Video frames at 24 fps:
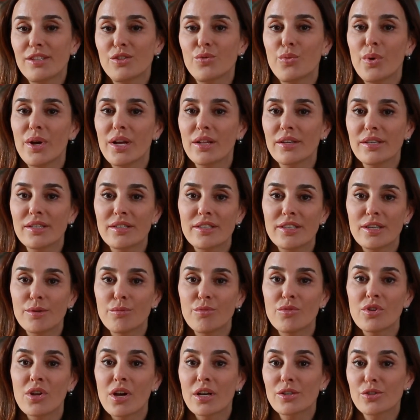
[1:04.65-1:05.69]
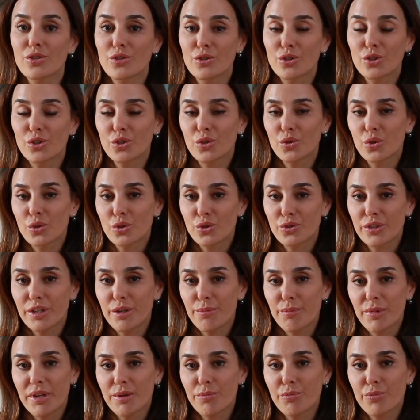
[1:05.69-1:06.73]
as well as some non-surgical
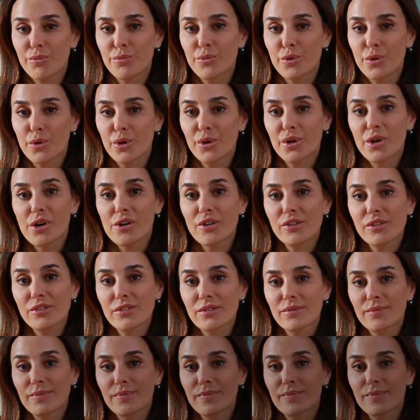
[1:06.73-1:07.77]
treatment protocols.